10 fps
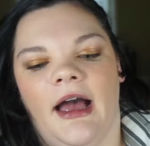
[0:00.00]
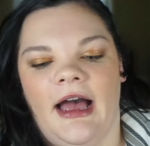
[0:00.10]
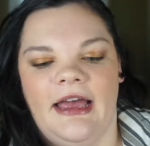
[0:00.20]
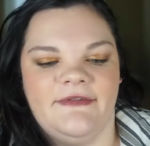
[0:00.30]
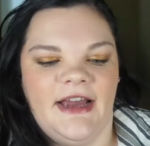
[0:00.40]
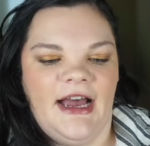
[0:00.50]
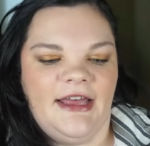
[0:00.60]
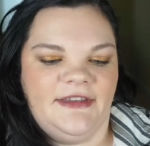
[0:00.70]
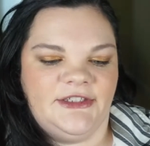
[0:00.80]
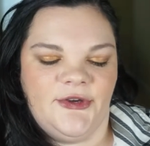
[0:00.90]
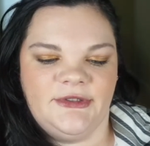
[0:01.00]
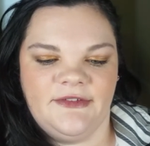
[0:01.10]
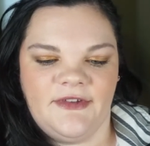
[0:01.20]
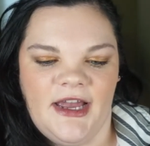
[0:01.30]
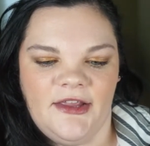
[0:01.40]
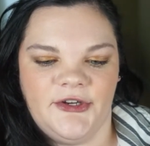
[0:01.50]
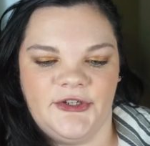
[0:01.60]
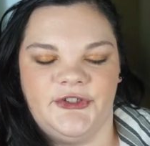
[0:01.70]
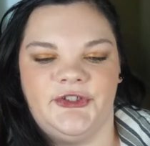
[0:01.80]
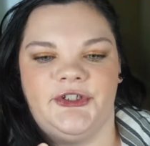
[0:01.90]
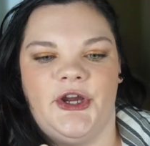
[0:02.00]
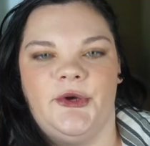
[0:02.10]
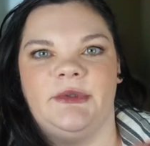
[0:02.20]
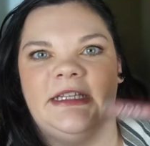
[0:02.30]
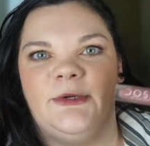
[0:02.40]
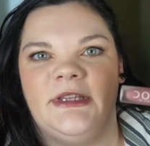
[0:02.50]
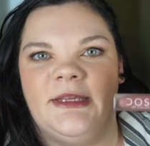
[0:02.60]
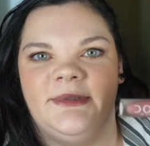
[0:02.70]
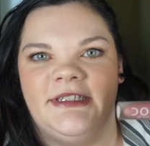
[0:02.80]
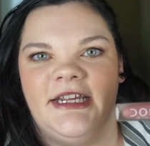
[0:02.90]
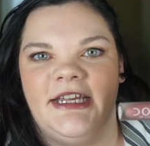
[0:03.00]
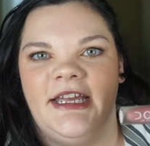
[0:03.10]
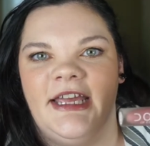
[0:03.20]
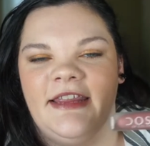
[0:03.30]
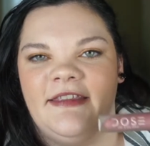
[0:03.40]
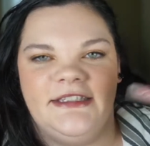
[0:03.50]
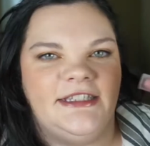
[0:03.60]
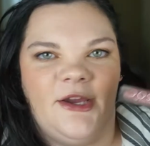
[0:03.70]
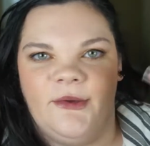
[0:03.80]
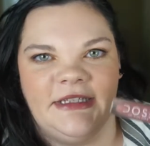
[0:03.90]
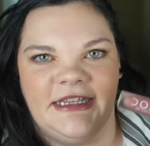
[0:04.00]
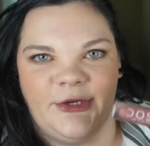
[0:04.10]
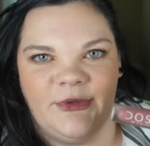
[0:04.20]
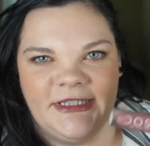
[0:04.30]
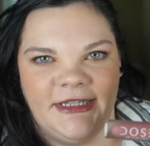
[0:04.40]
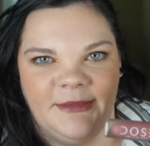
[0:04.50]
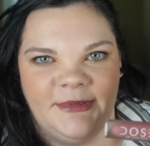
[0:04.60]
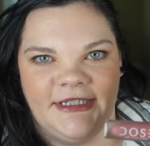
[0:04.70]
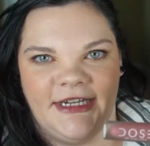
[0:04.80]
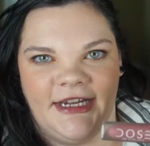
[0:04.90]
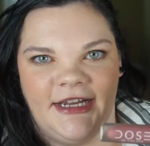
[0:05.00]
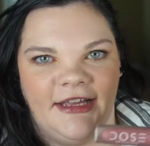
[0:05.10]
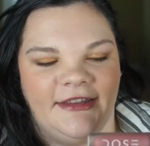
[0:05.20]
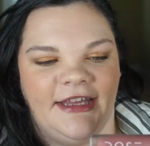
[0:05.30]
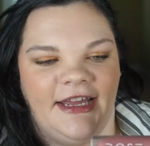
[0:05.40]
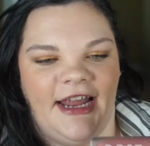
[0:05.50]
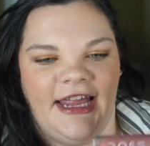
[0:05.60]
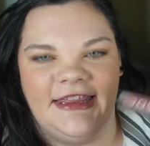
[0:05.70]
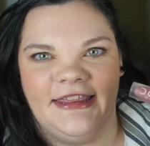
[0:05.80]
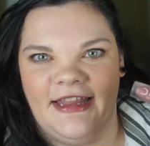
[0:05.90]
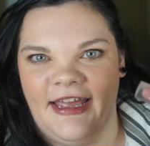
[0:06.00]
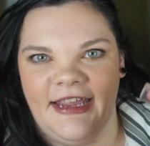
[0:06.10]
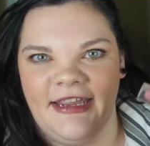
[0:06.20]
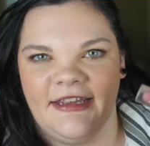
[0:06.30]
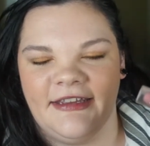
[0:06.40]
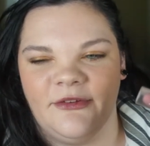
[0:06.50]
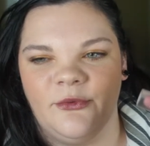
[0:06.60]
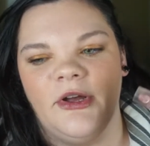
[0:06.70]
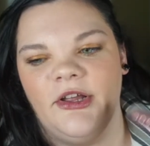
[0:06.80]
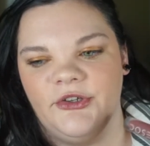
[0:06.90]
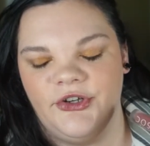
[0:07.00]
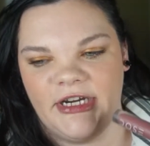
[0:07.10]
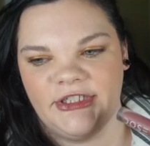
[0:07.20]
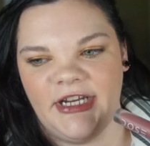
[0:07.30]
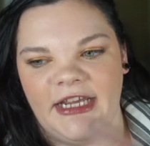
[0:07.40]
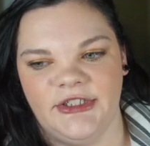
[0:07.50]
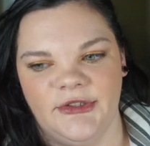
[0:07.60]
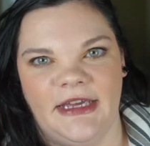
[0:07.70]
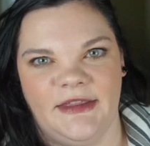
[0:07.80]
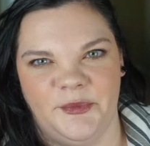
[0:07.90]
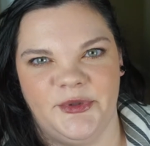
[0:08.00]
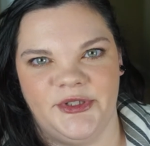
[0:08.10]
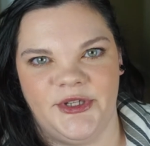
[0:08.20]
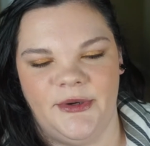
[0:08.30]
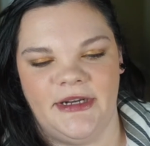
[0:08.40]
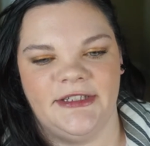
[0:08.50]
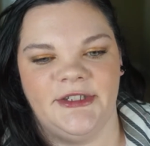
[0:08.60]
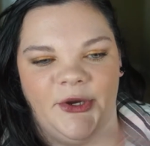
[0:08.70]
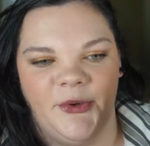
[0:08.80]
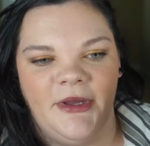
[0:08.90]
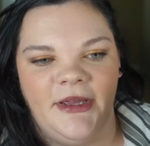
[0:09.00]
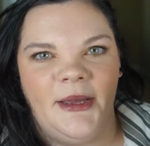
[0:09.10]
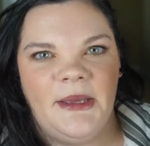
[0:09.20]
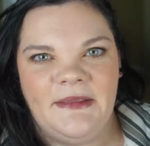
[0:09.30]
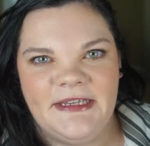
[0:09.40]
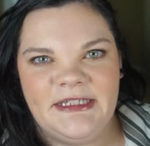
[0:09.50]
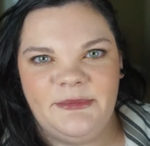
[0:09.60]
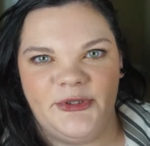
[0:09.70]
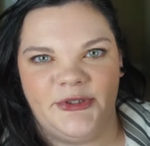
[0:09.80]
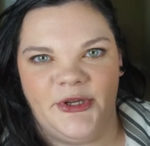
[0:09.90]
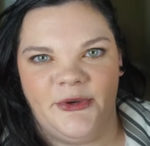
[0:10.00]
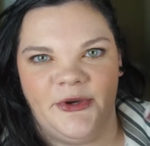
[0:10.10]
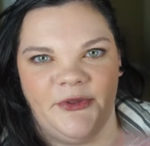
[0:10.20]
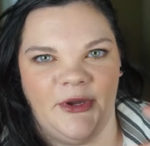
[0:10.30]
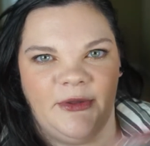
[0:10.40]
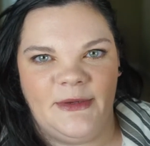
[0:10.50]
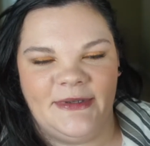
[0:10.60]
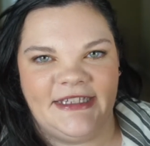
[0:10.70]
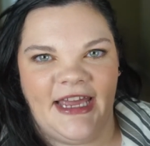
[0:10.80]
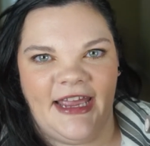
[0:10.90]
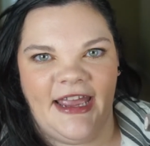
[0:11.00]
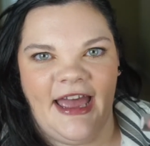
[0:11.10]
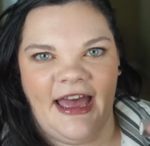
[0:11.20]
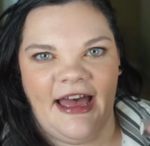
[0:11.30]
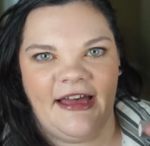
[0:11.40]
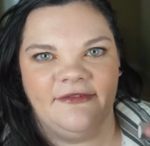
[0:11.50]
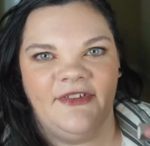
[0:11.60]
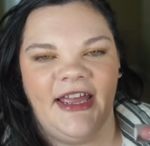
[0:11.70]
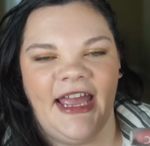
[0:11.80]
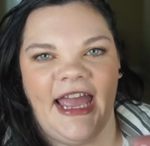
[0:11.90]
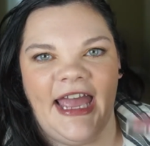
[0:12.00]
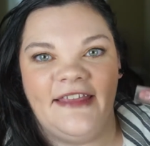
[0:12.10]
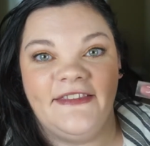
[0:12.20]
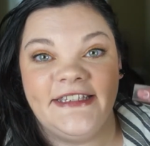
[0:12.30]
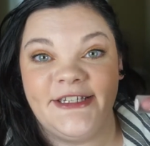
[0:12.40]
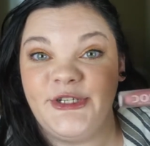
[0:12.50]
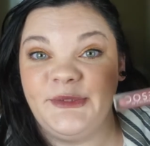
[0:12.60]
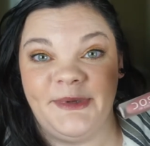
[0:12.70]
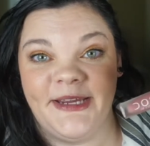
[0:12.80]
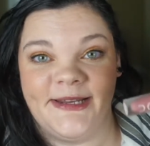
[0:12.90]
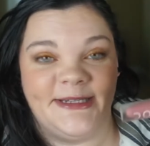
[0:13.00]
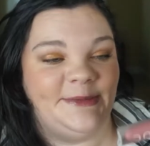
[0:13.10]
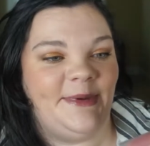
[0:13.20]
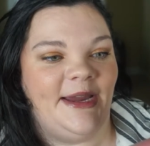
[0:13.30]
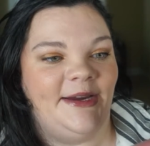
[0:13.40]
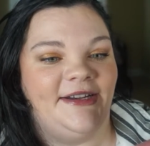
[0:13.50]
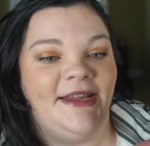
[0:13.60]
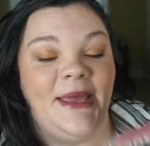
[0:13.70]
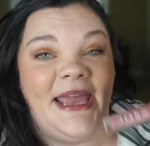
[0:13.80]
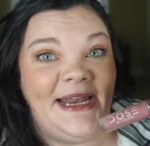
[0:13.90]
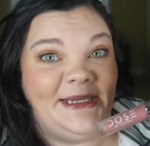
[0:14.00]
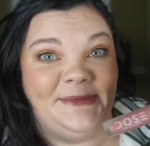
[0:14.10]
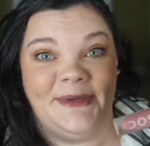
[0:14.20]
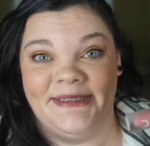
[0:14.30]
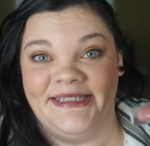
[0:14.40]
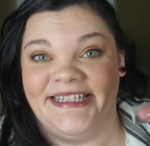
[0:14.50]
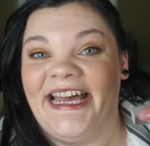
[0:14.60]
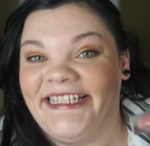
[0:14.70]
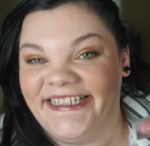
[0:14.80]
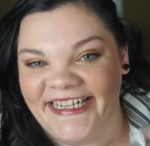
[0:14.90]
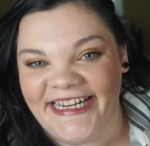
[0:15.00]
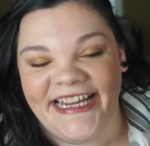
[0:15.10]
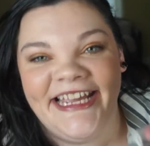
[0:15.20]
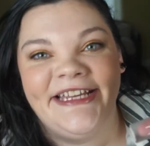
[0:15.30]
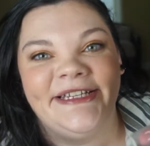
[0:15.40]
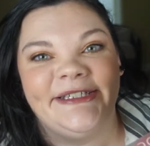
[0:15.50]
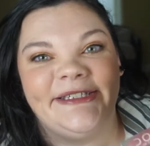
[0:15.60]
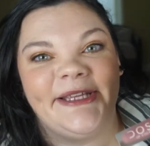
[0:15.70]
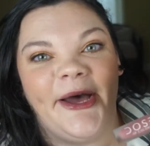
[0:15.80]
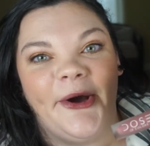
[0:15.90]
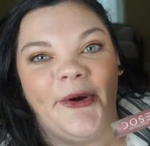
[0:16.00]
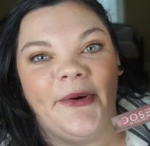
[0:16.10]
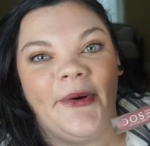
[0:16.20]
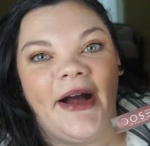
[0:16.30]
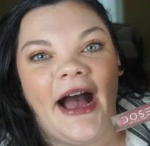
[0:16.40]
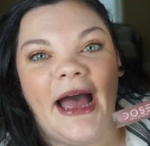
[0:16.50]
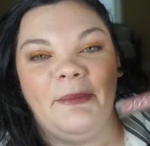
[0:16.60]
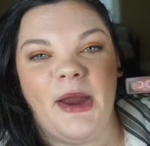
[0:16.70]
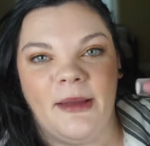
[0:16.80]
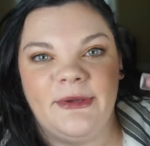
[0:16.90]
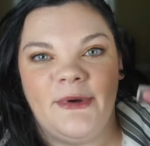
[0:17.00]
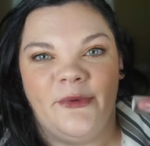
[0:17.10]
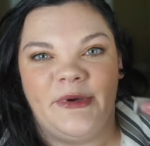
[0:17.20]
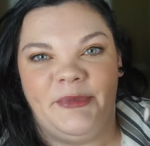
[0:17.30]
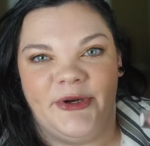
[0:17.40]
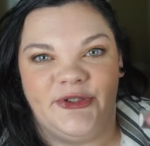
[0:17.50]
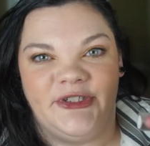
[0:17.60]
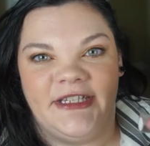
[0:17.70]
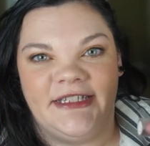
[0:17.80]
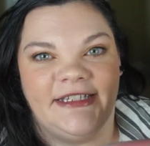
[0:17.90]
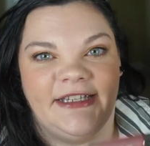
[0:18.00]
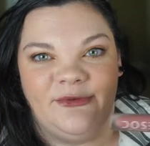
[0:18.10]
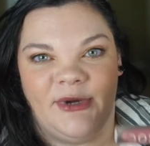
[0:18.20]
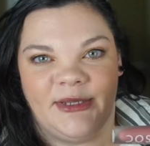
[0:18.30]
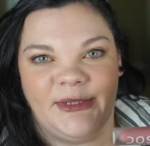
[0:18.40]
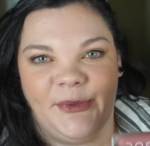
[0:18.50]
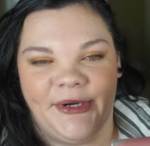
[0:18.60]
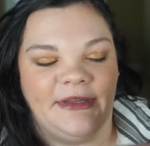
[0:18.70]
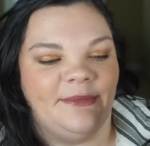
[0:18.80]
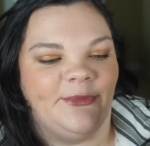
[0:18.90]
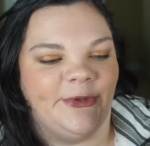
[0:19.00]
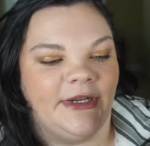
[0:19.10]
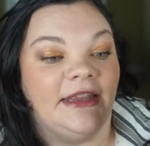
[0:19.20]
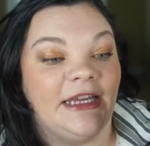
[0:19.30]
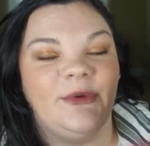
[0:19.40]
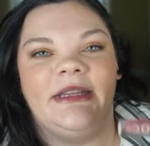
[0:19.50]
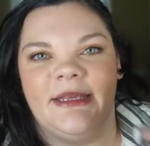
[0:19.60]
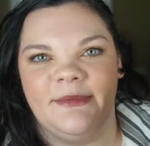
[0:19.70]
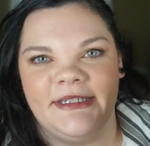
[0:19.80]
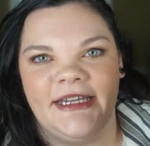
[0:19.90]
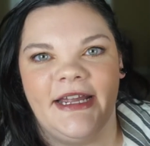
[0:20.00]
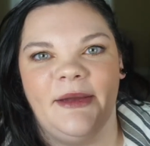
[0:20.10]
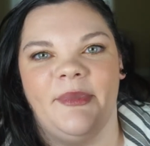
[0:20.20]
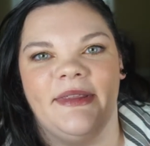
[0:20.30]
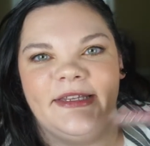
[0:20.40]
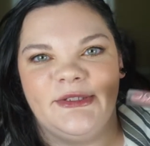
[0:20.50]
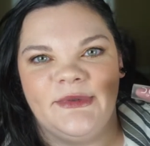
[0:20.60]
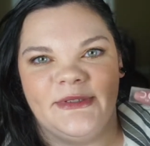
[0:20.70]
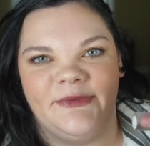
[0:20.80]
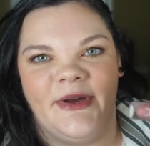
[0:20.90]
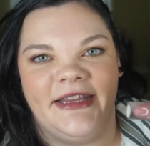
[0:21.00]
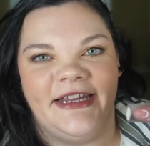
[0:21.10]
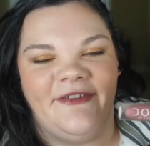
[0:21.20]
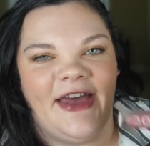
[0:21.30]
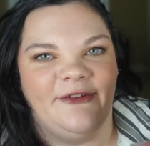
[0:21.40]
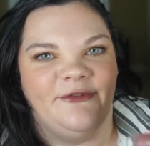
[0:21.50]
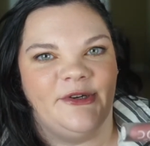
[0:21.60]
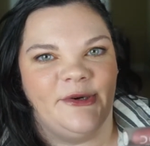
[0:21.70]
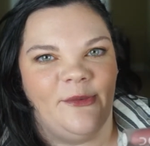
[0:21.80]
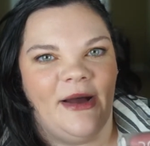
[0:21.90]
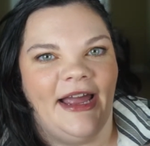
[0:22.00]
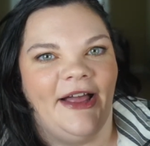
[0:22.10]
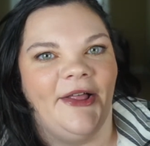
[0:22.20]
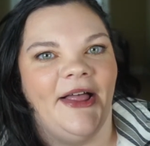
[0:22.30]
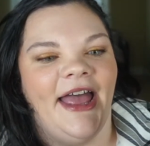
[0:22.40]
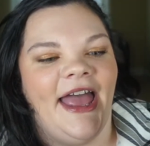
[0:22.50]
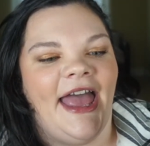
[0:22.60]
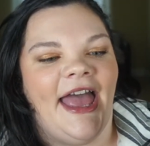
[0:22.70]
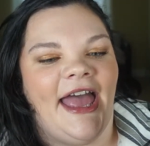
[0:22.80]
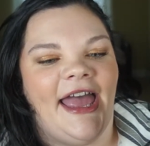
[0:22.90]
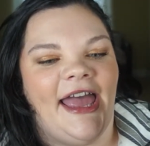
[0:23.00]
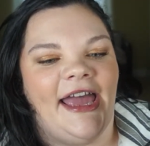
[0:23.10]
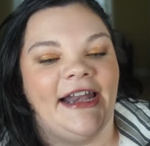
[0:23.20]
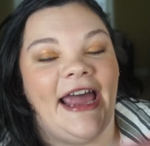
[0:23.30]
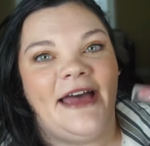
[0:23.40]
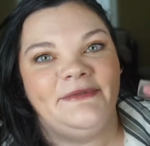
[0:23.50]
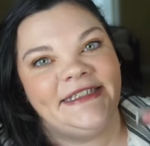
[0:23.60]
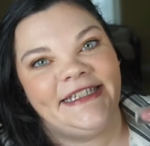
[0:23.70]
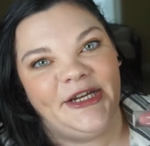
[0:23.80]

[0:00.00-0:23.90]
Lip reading: I've got the Dose of Colors Stone Liquid Lipstick. This is the only liquid lipstick that I like. Well, correction, I do like the Persona, so this and Persona are the only ones I have, and this is just beyond expired, and it smells disgusting. So I probably won't repurchase this because I rarely wear liquid lipstick, but this was one that I've had for a while, and I have to say